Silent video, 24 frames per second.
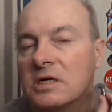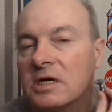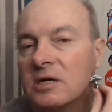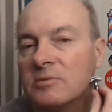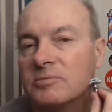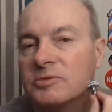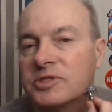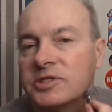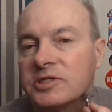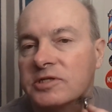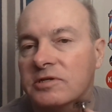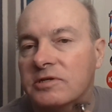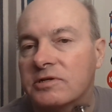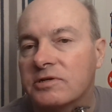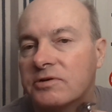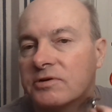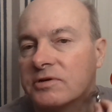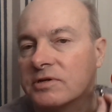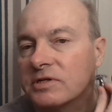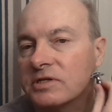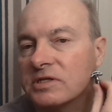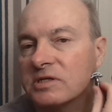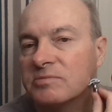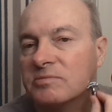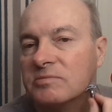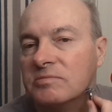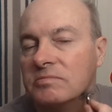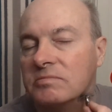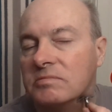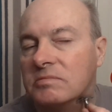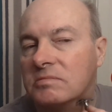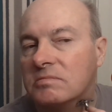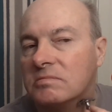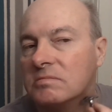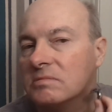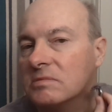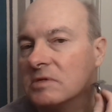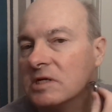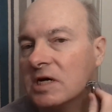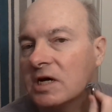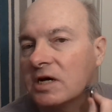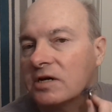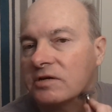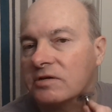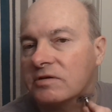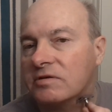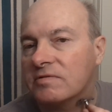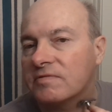I'm still hearing some
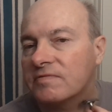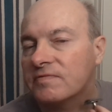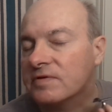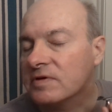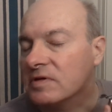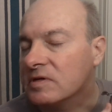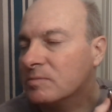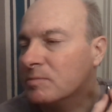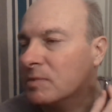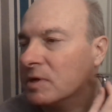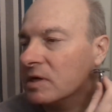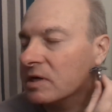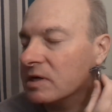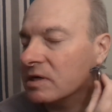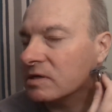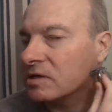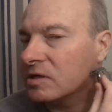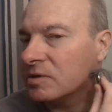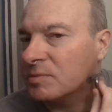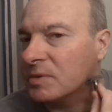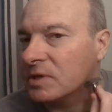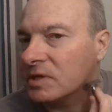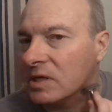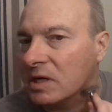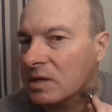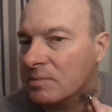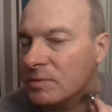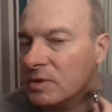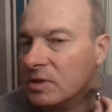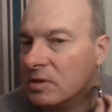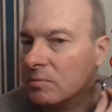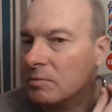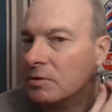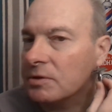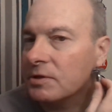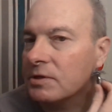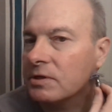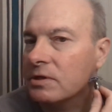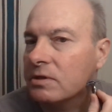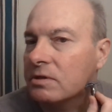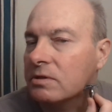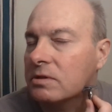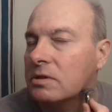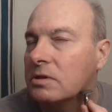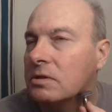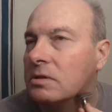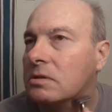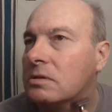audio feedback. You may not be able to
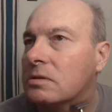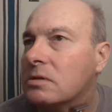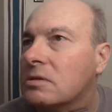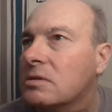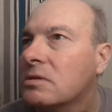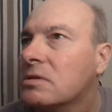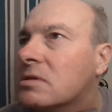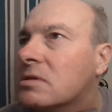hear it.